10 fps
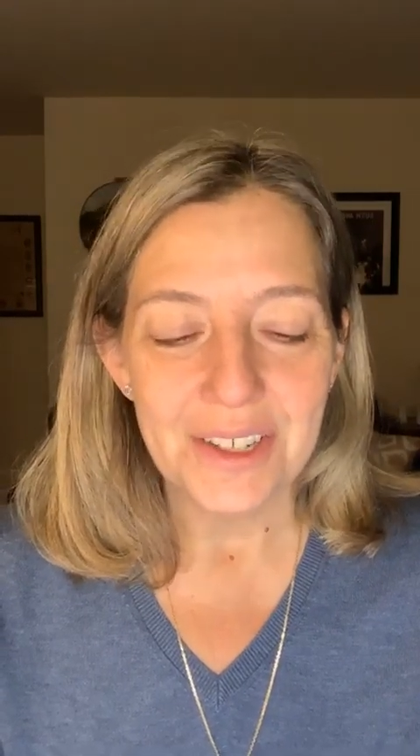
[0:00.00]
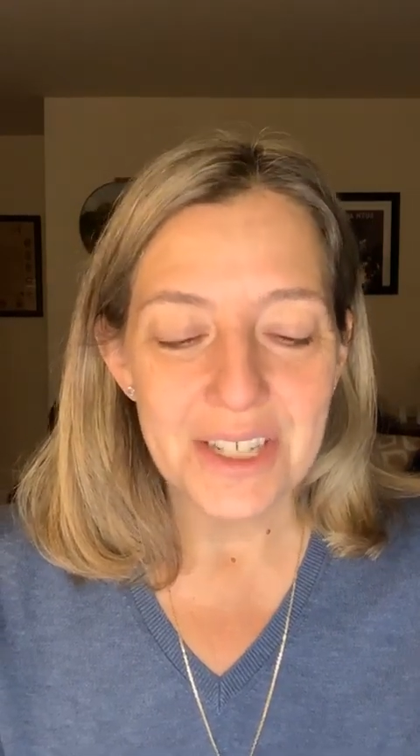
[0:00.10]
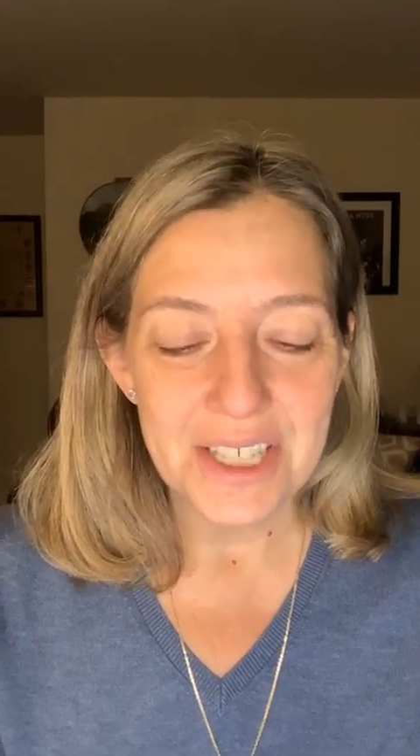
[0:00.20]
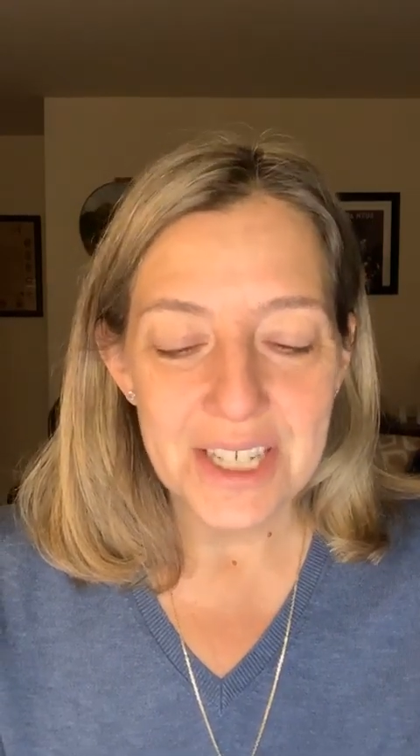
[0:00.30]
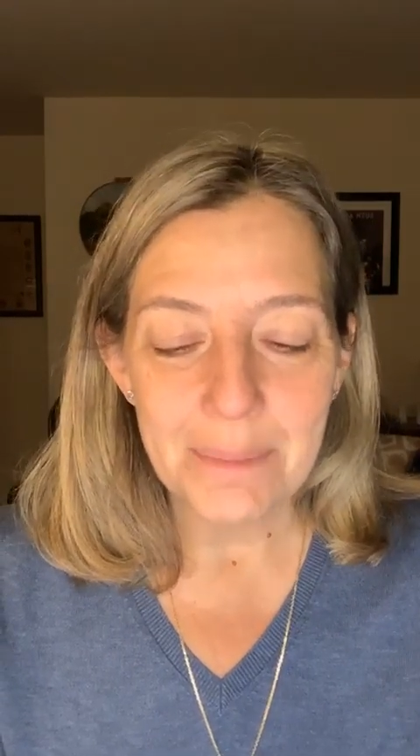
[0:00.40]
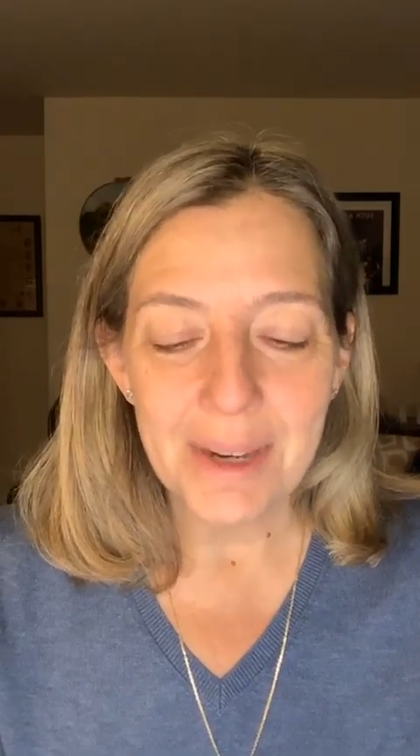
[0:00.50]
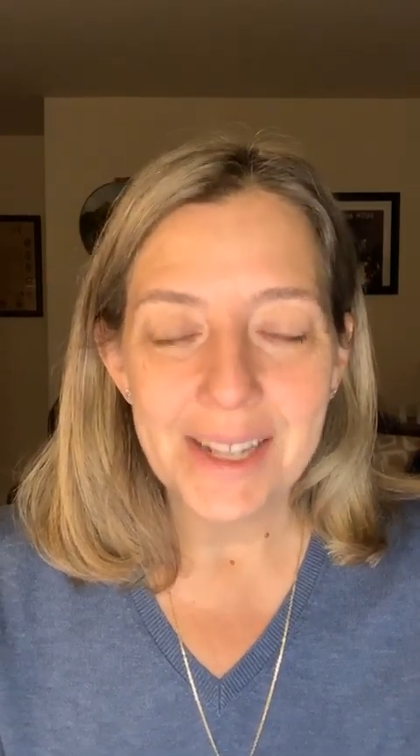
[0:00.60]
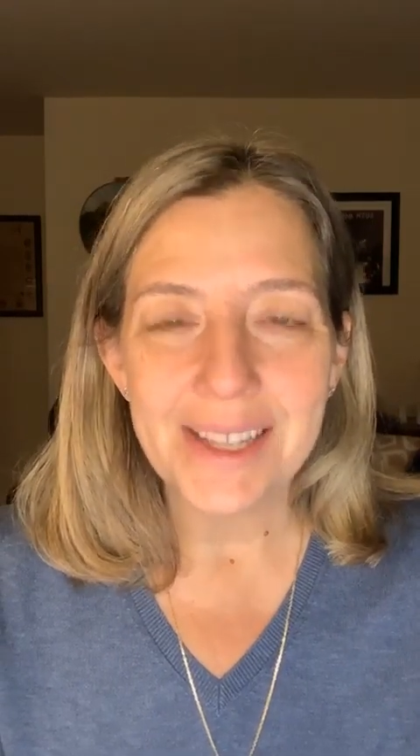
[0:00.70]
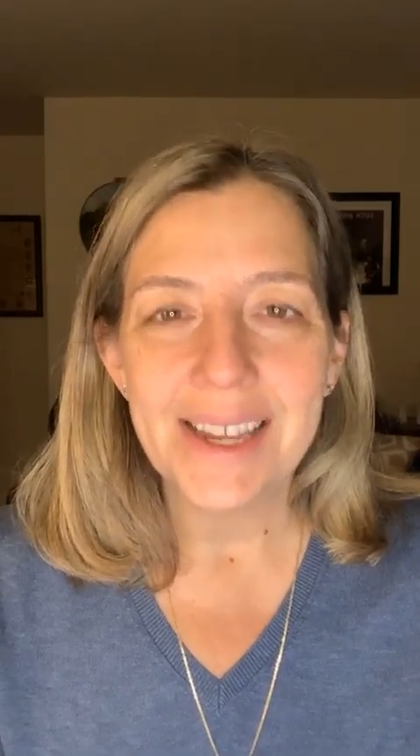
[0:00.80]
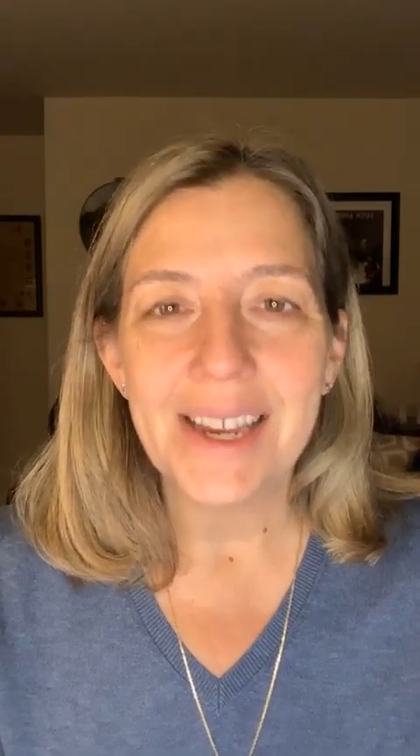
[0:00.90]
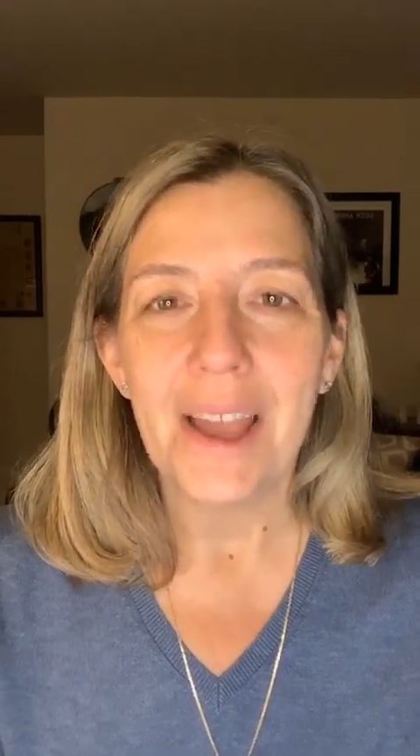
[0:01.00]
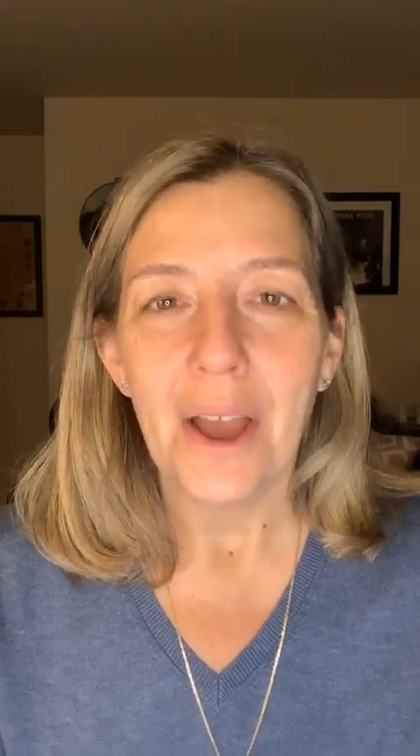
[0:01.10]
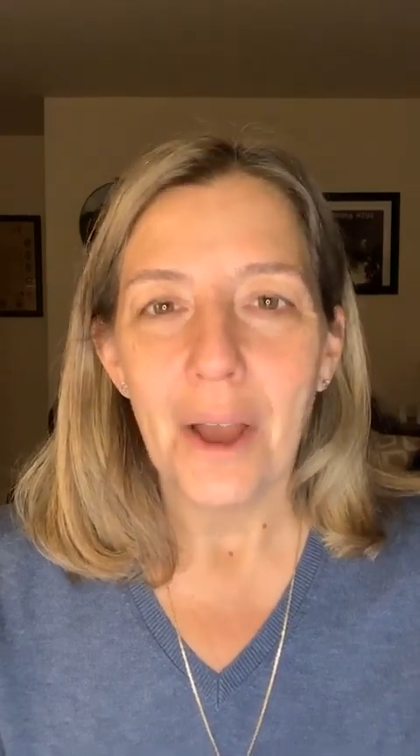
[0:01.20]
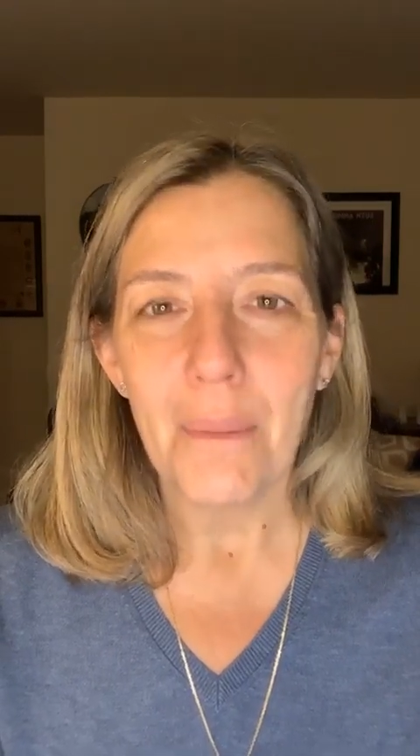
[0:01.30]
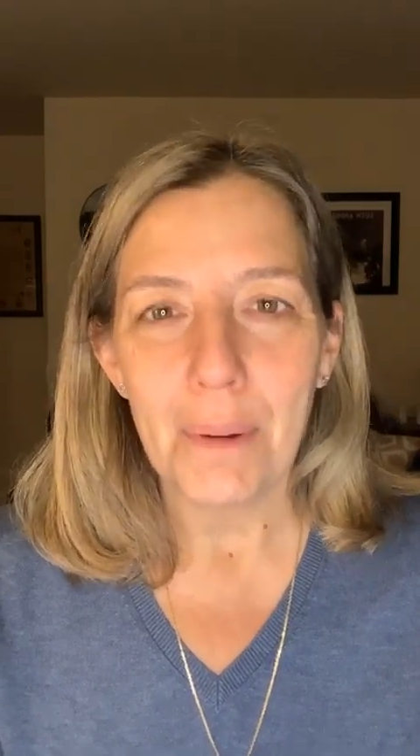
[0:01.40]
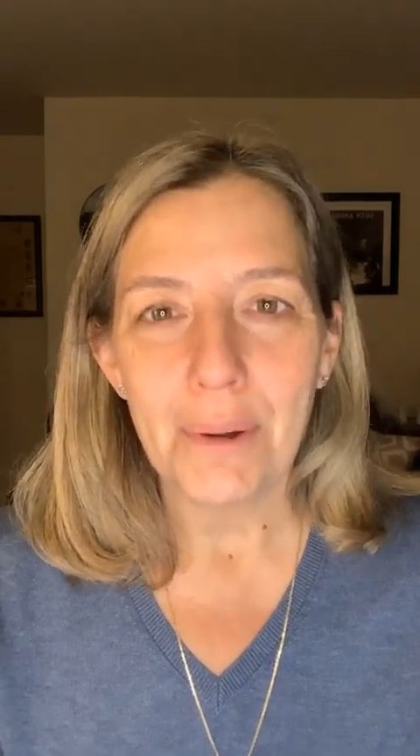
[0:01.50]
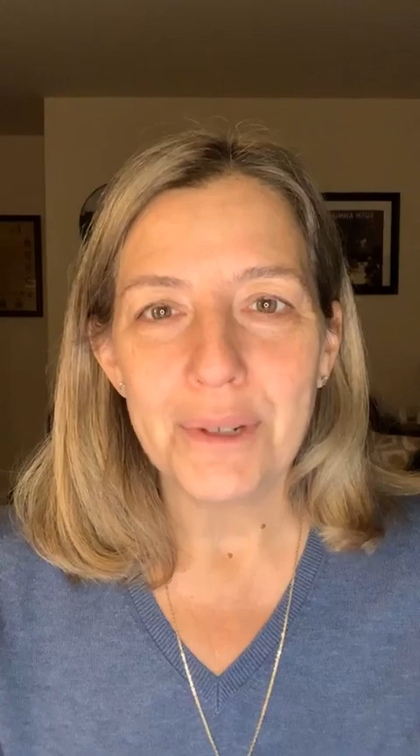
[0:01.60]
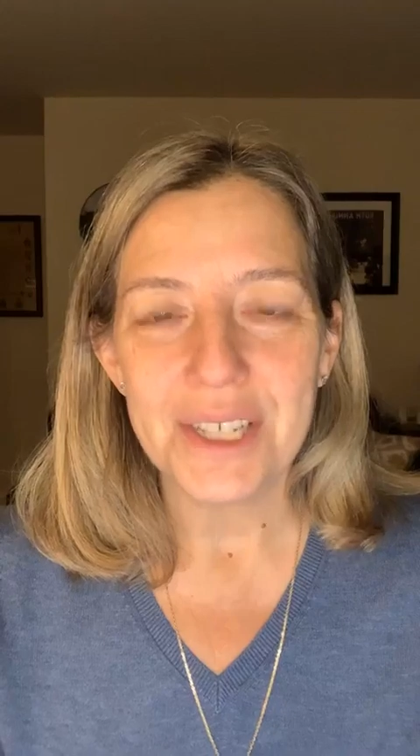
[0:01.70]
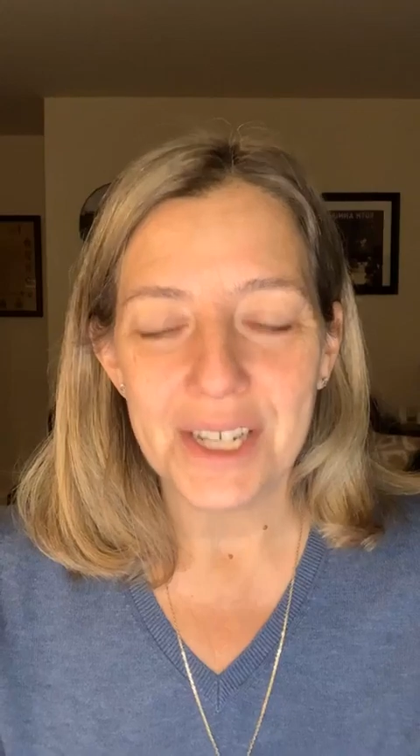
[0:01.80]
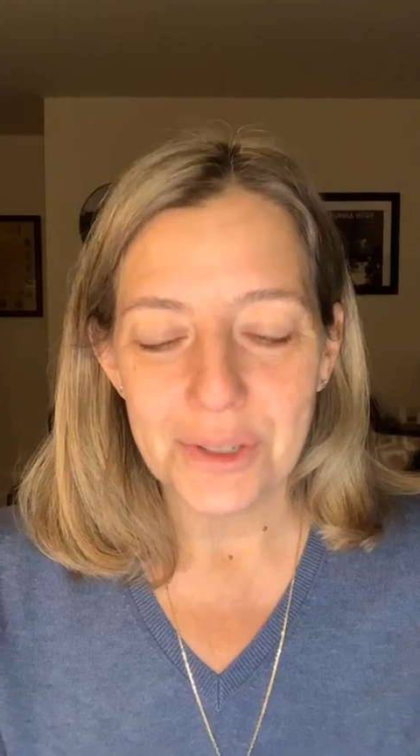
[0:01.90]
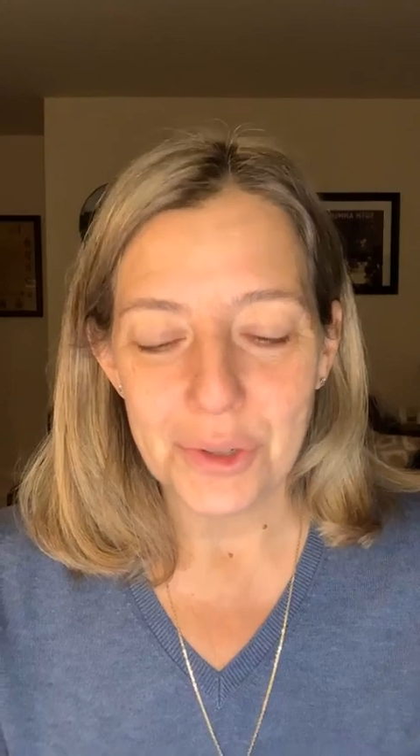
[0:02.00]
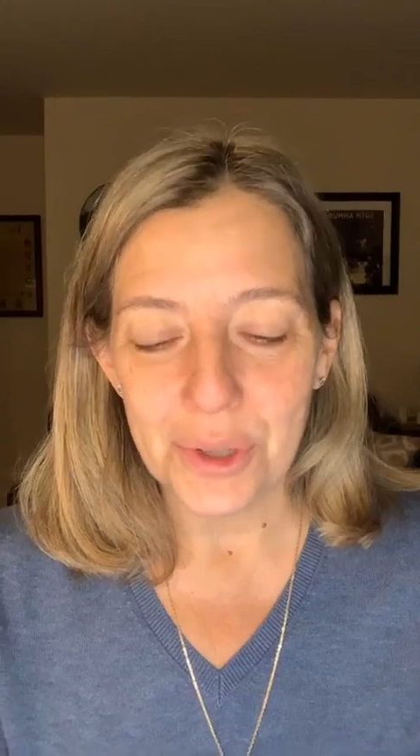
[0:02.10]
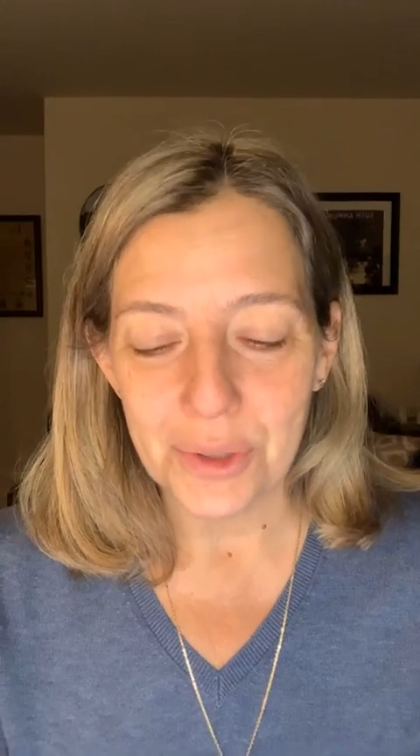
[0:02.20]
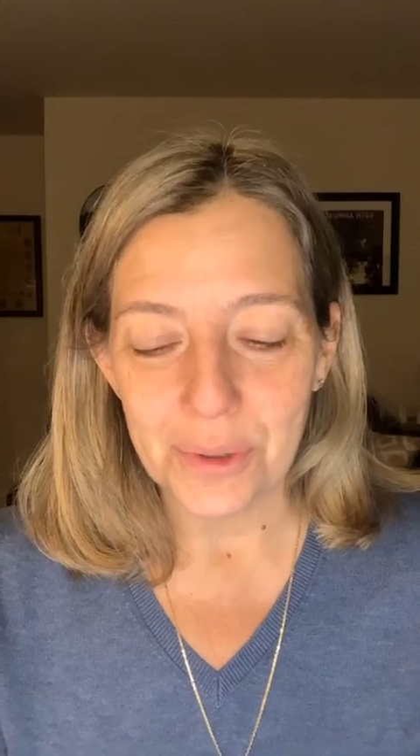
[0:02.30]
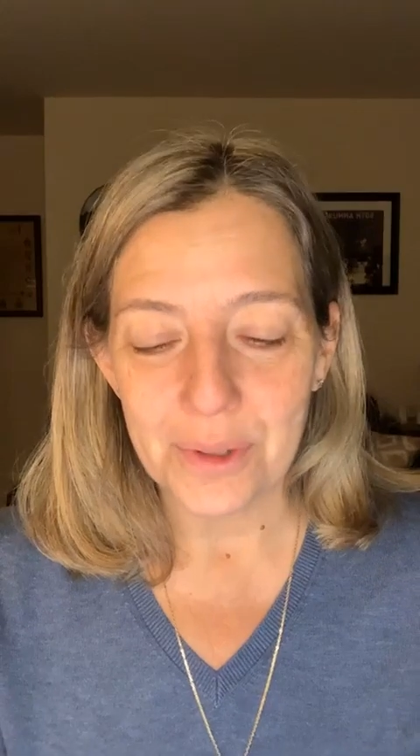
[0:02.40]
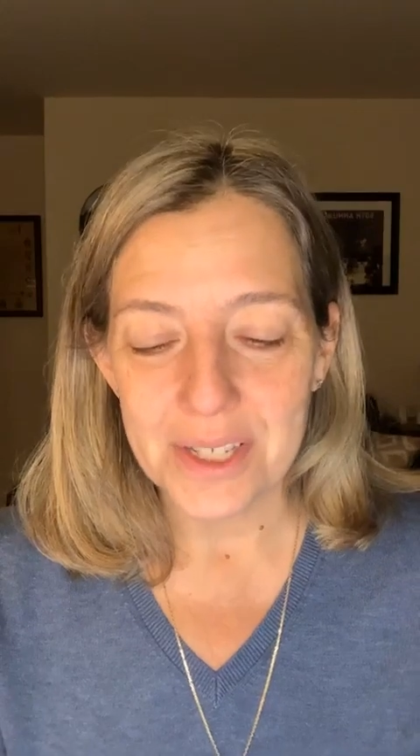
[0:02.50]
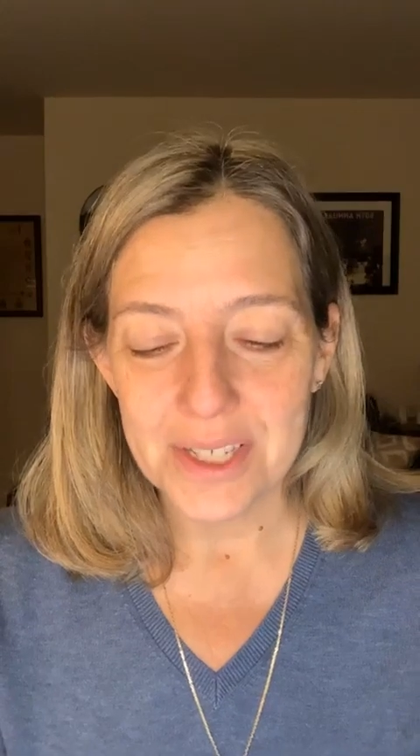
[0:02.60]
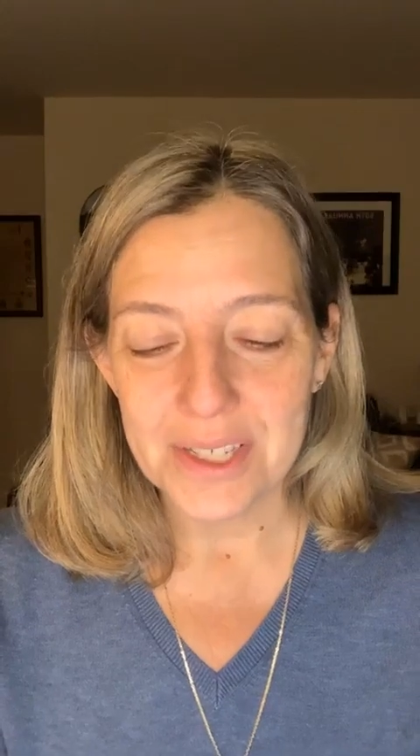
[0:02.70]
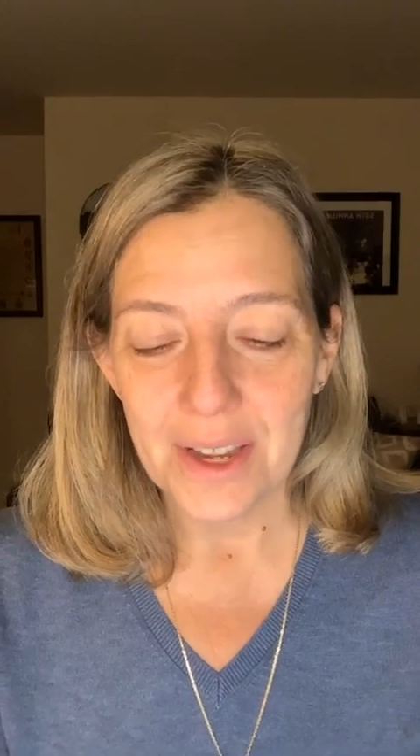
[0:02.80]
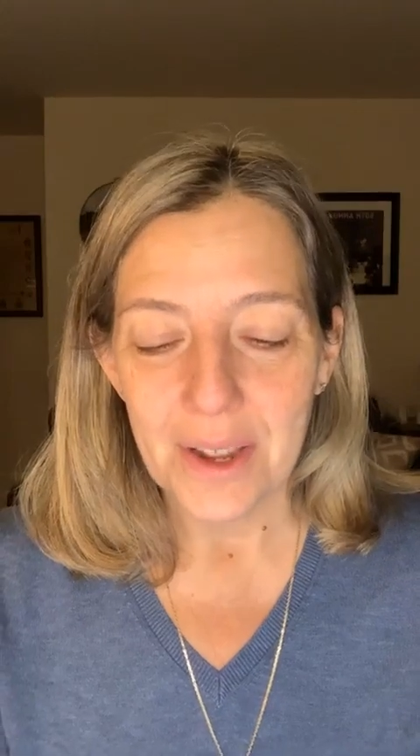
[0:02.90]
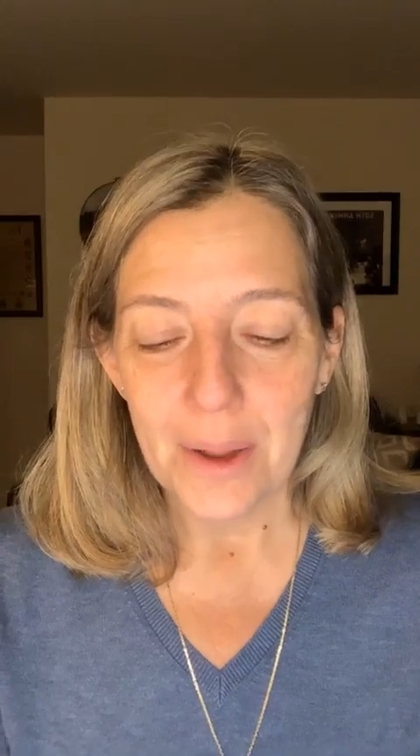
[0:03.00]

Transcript: to seemingly opposing truths,